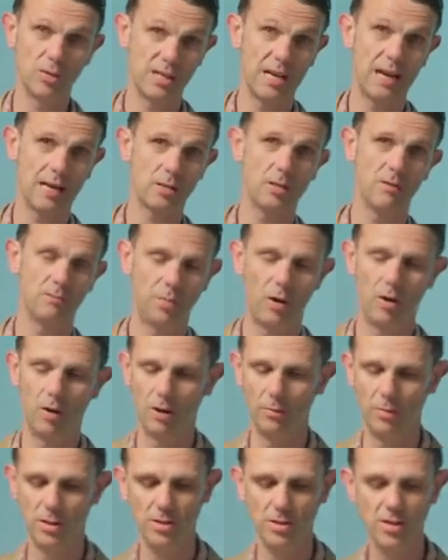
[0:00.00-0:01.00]
an act of
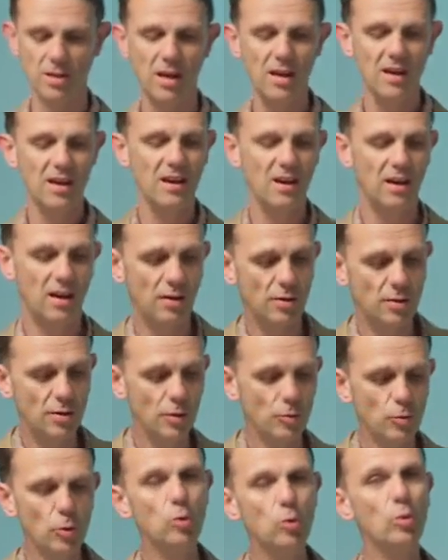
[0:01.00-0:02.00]
Parliament.
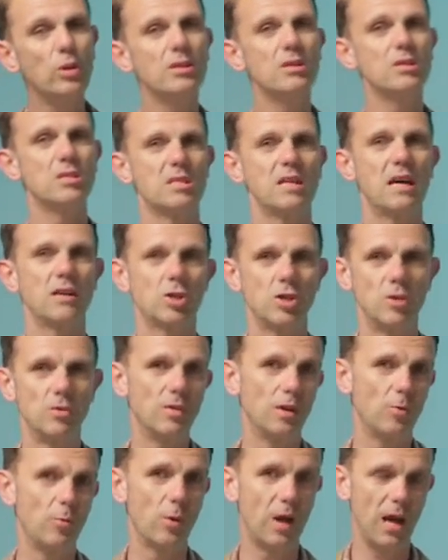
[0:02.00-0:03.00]
And the rule in the
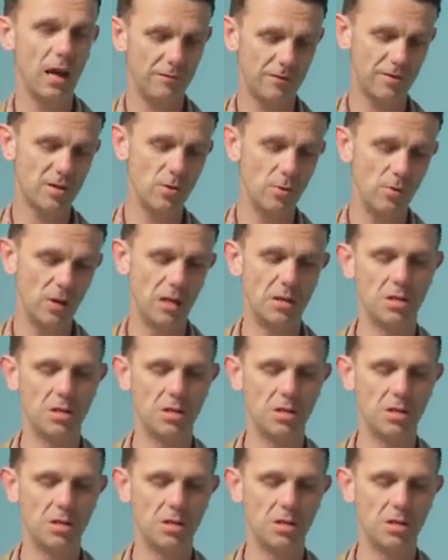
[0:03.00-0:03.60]
statute that we have to